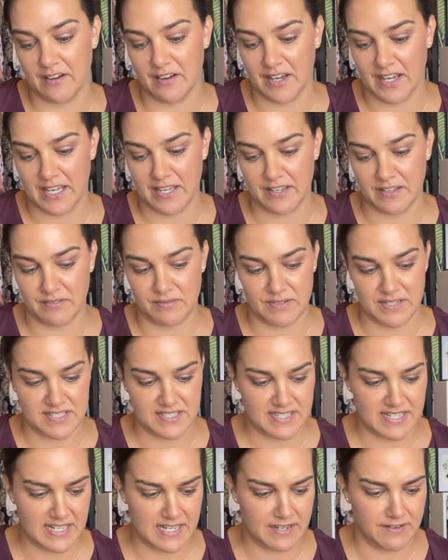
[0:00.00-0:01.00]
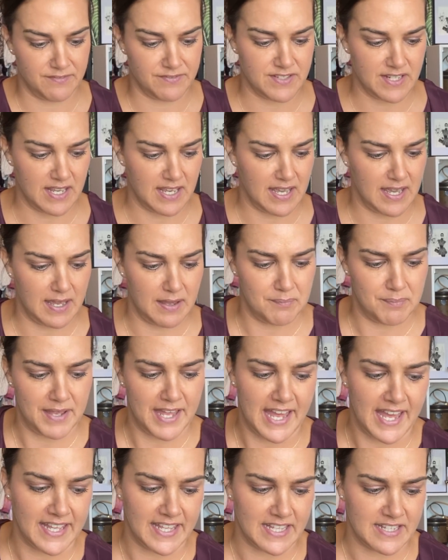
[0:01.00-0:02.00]
I received a
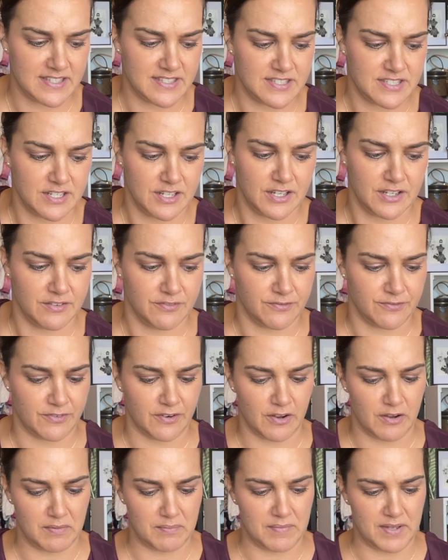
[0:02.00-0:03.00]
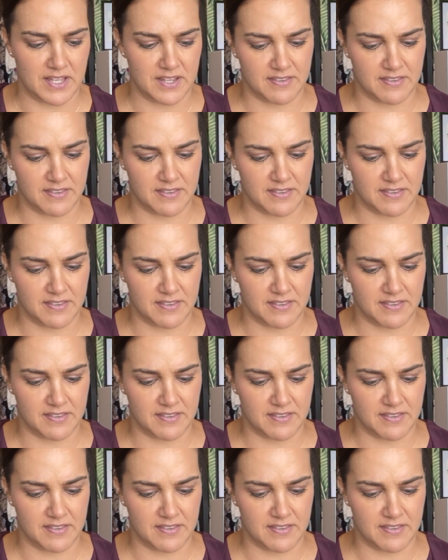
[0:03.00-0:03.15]
bag insert from